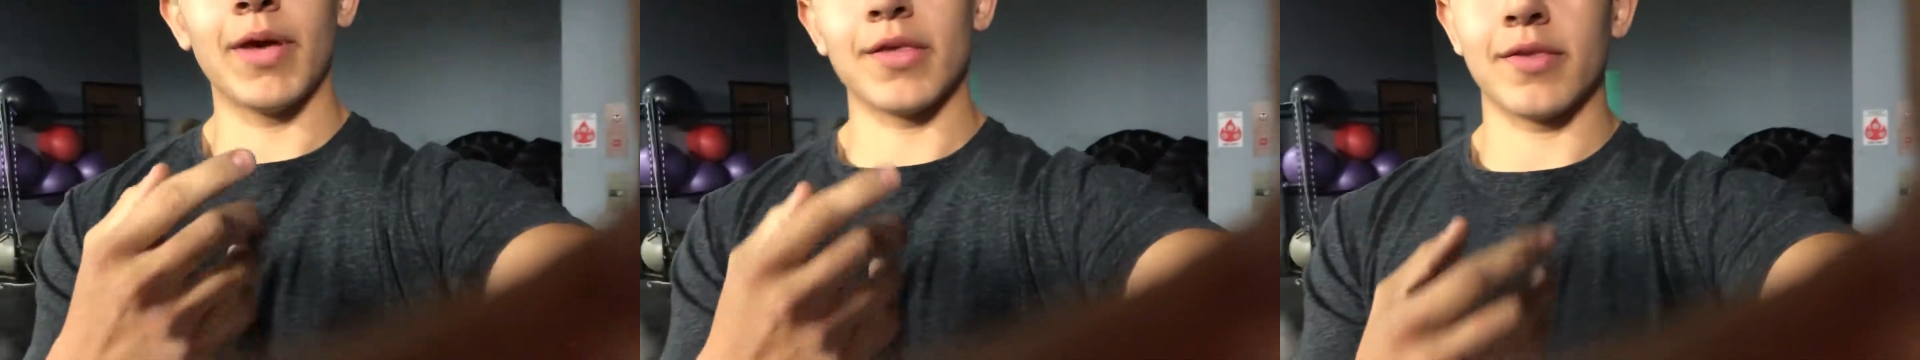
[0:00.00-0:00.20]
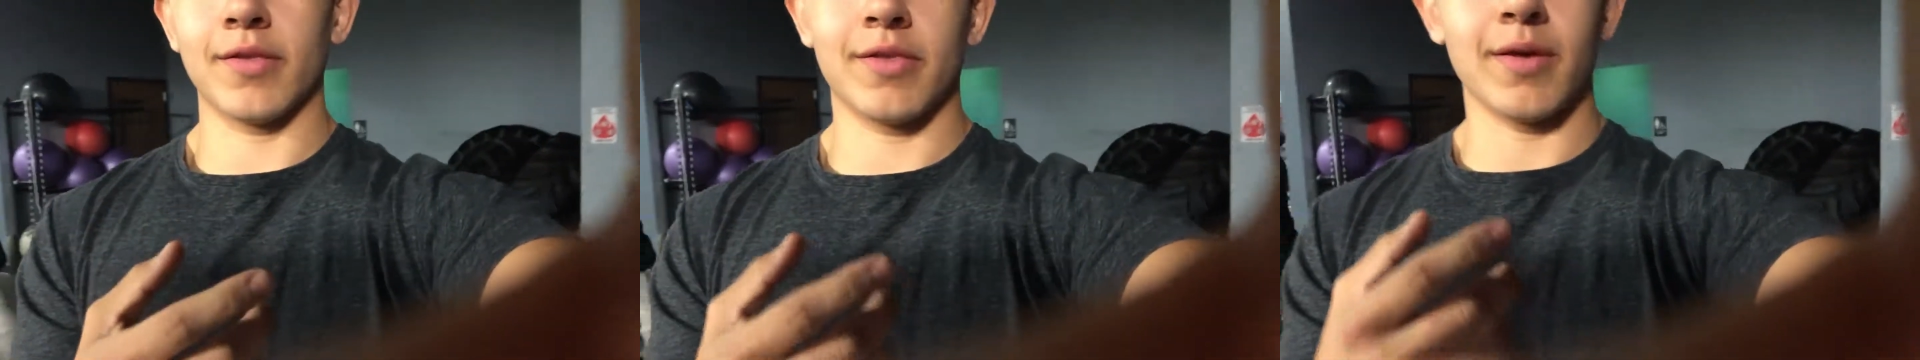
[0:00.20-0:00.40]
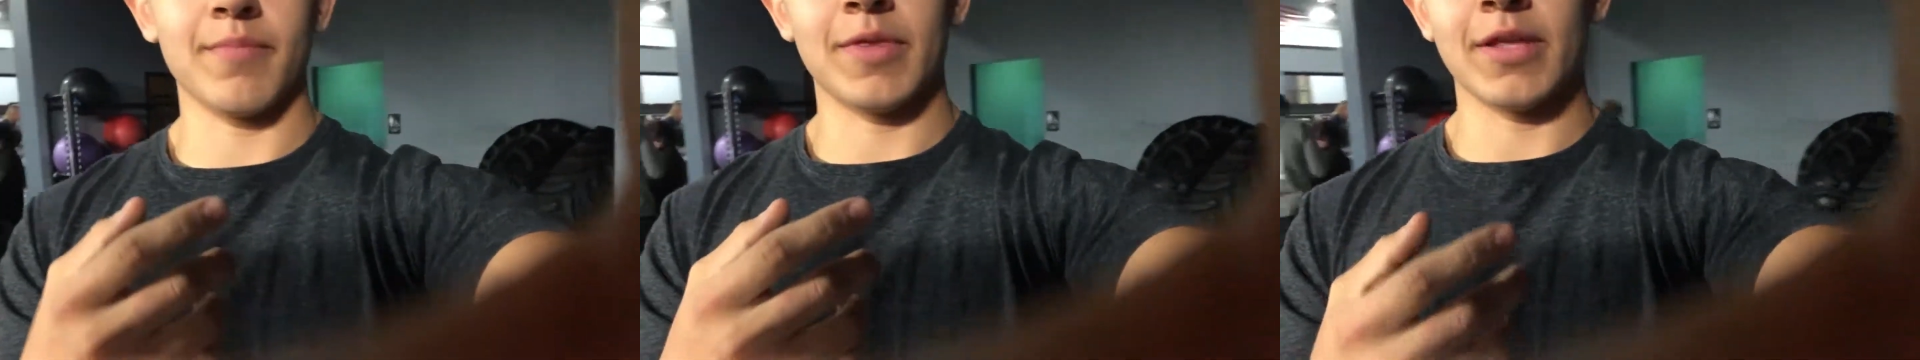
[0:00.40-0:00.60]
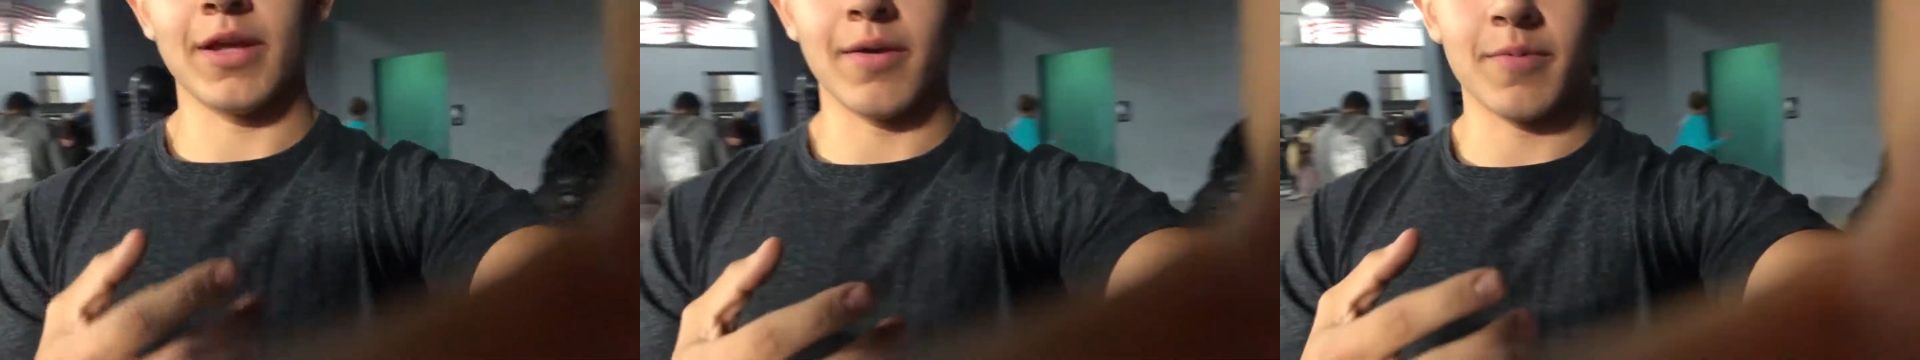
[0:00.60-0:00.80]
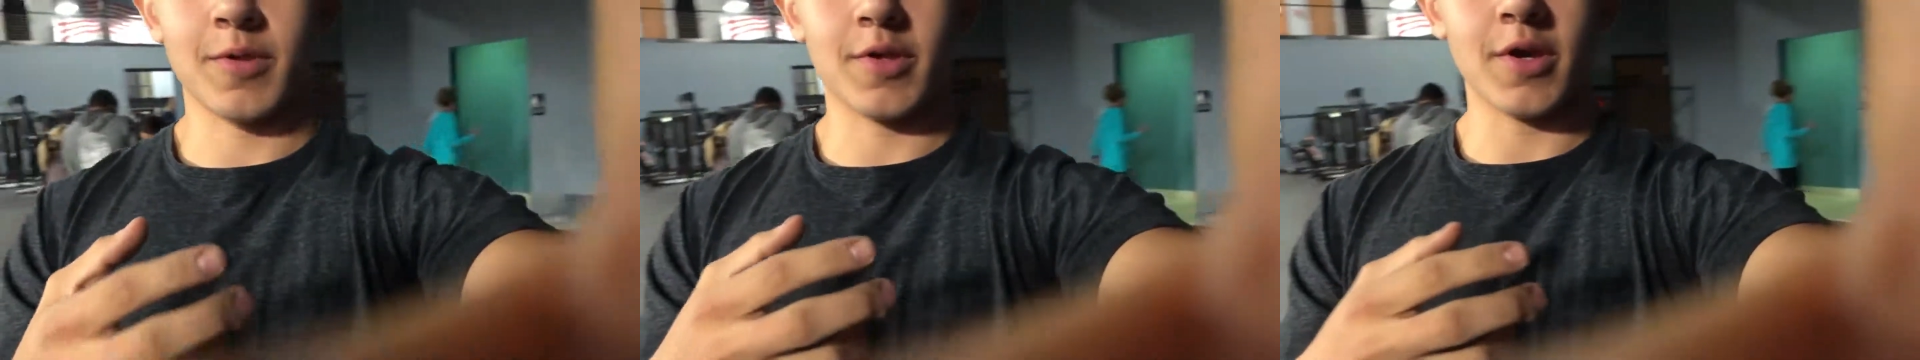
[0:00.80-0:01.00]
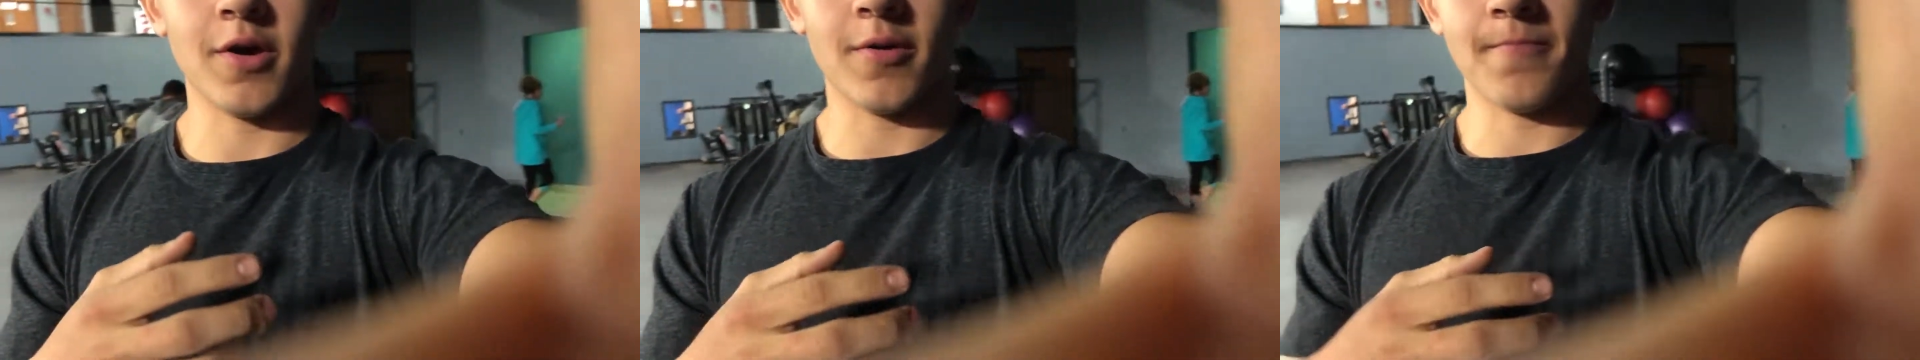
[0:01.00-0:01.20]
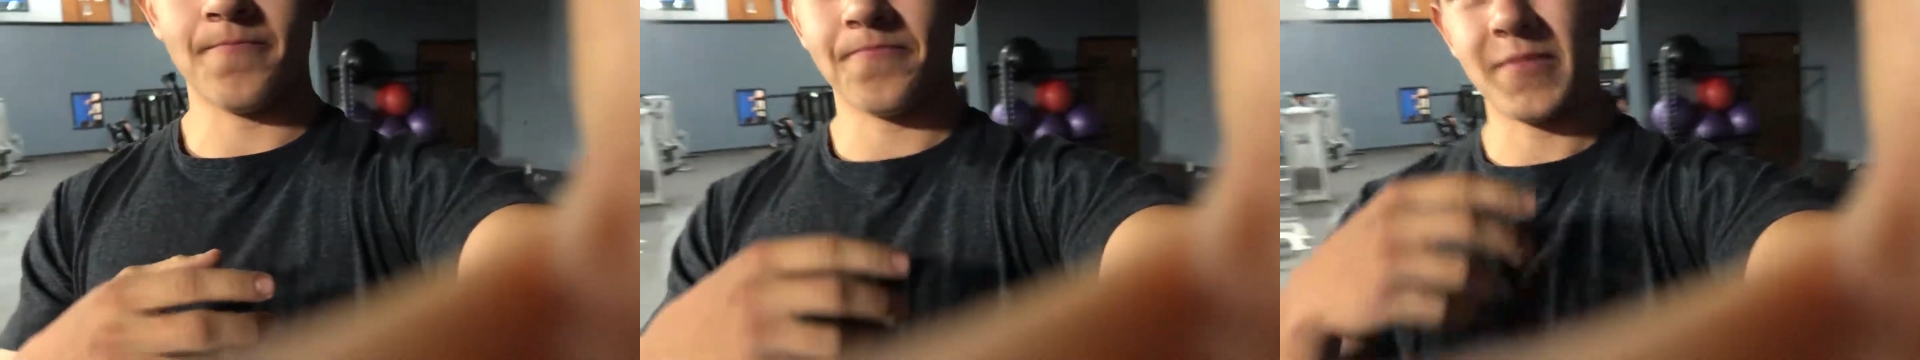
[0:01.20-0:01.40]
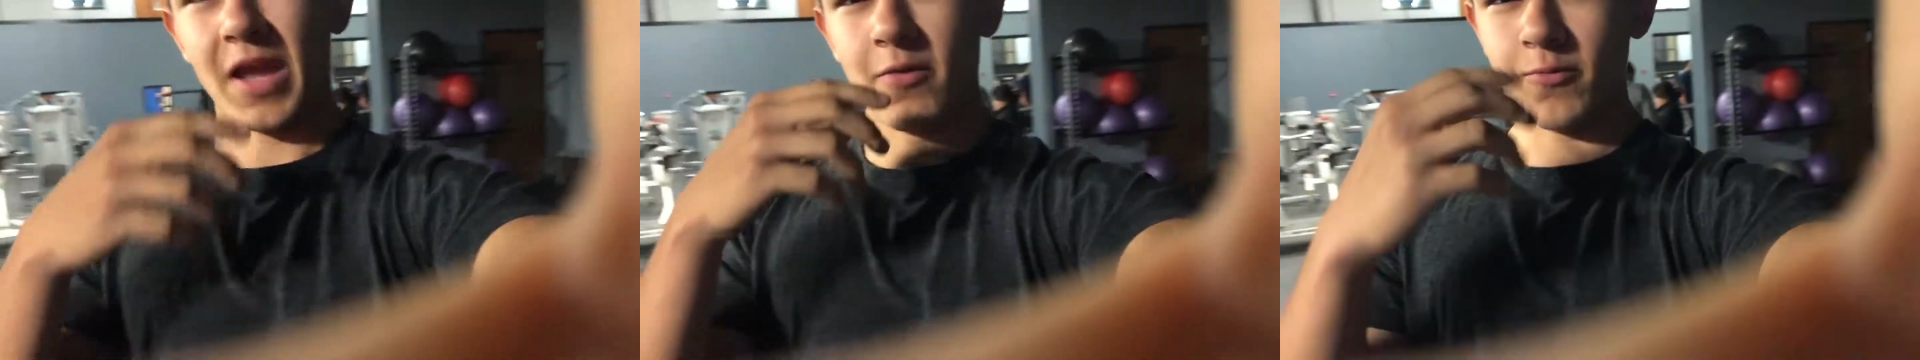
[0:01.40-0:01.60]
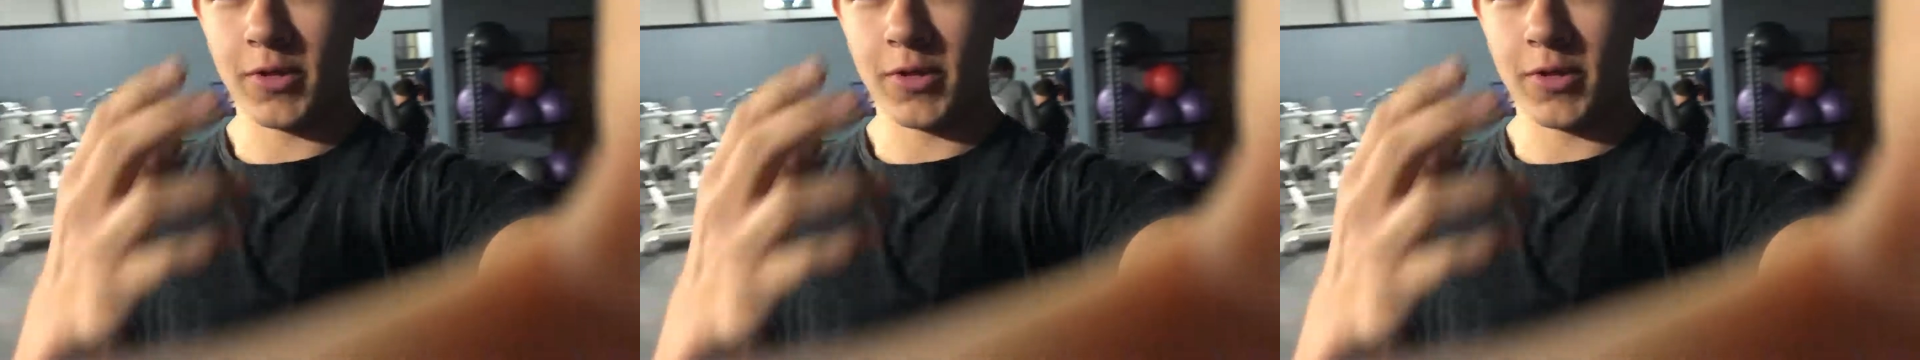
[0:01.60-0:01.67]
messing something up. So I